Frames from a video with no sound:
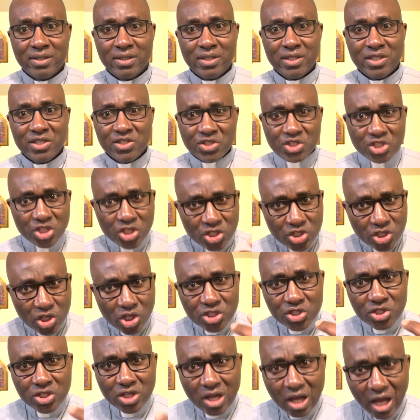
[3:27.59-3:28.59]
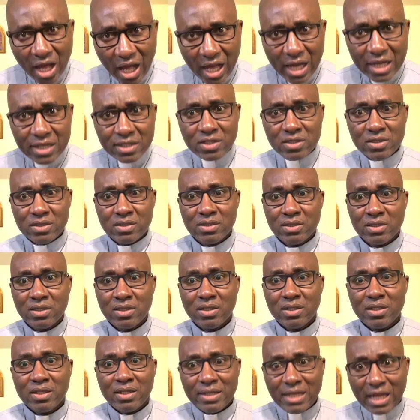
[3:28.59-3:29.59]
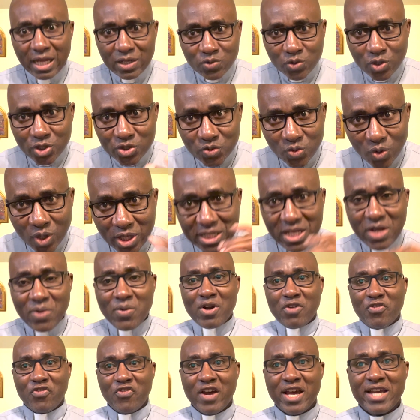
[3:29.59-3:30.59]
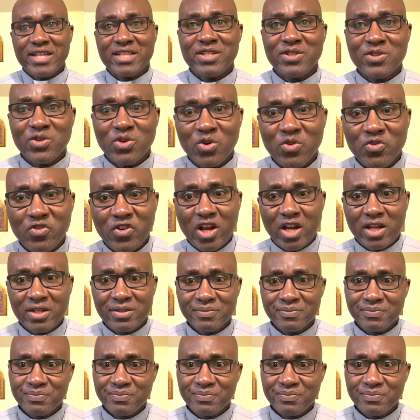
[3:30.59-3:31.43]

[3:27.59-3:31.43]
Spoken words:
Is Jesus God? That was what they were fighting over.